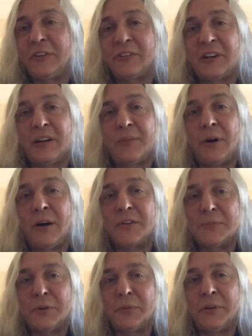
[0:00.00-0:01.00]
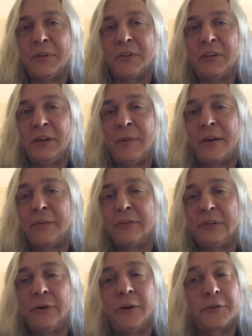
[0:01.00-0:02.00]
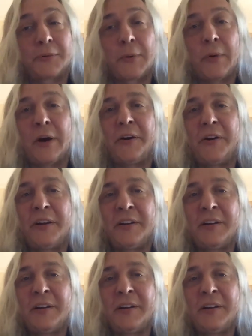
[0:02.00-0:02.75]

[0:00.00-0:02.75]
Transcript: design possible, but the amount of zeros required